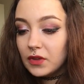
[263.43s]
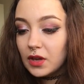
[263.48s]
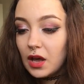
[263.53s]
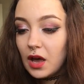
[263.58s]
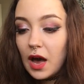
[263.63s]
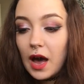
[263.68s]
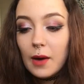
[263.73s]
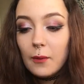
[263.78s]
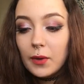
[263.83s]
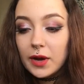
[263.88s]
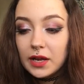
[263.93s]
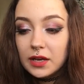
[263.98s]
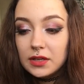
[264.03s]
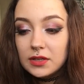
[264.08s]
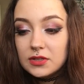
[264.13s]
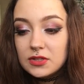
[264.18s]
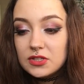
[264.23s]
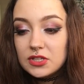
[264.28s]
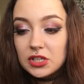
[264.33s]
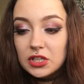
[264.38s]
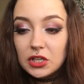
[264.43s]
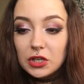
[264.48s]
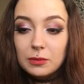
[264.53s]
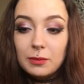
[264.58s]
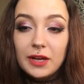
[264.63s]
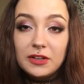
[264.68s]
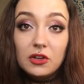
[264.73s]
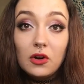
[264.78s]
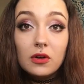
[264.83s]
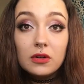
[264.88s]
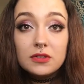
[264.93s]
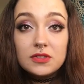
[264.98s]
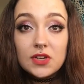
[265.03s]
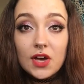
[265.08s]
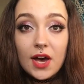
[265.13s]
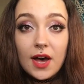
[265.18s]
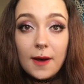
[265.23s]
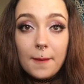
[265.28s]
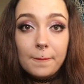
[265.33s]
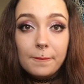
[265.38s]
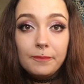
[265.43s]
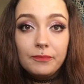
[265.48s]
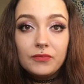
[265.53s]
I went to my doctor